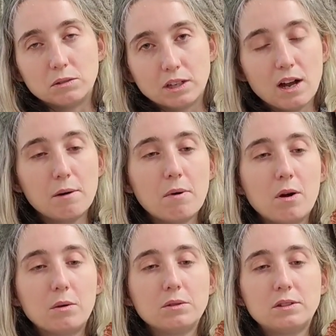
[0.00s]
to the
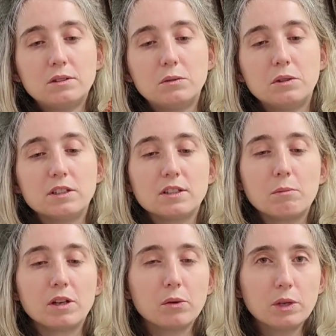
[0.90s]
armholes, doing
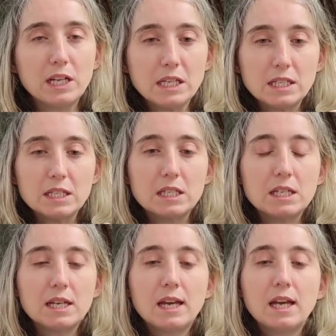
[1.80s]
some increases,
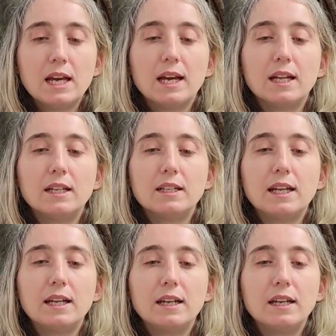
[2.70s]
and
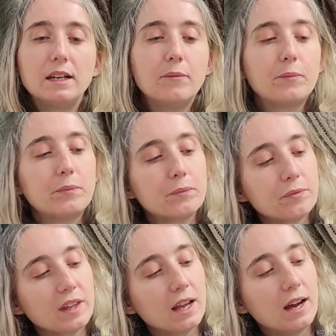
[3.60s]
then
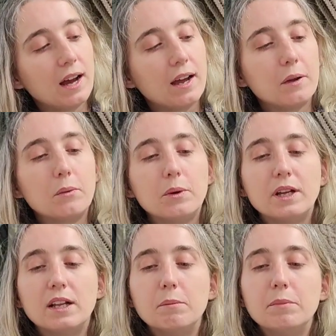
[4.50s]
I
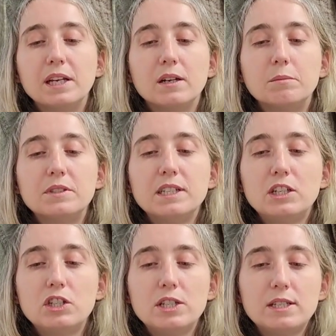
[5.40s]
will pick up
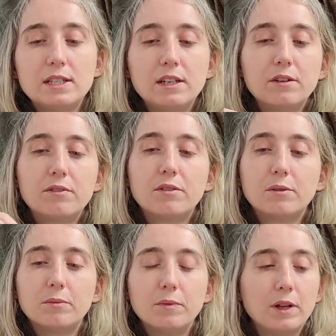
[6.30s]
stitches here
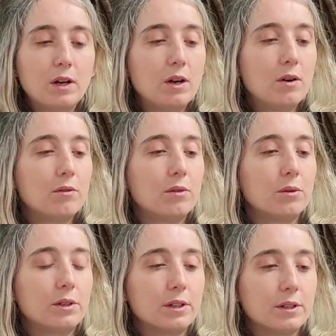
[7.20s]

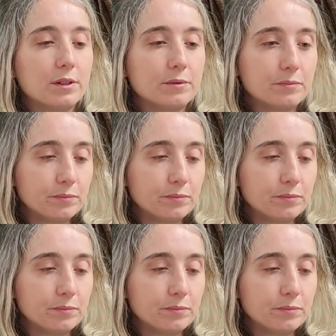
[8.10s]
for the